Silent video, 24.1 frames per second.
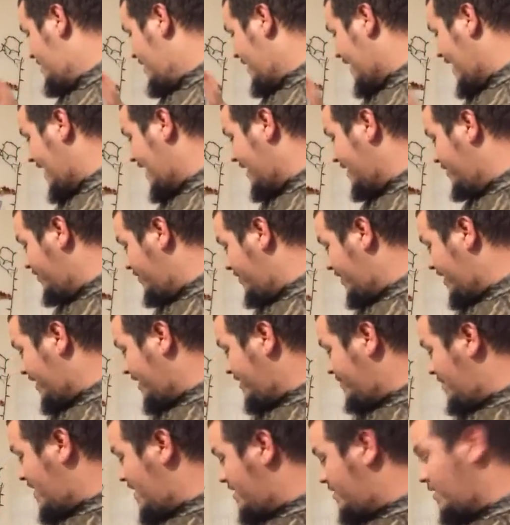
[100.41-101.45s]
Like I can look
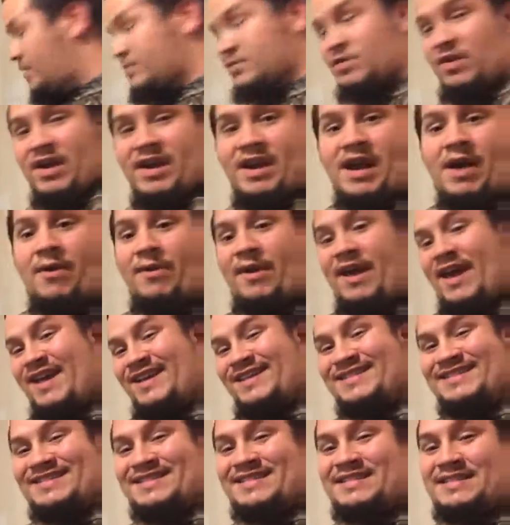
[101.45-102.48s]
at my tubs right now and I
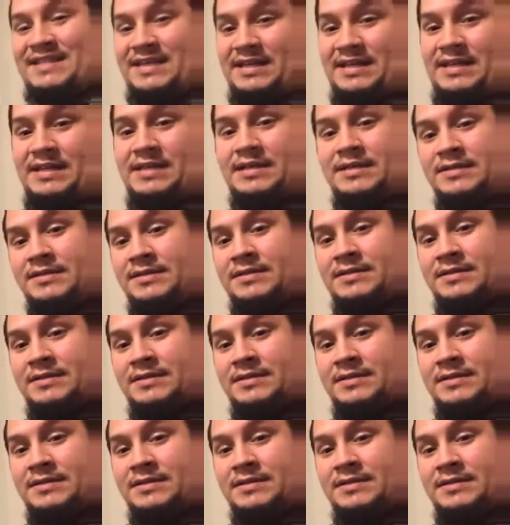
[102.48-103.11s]
can see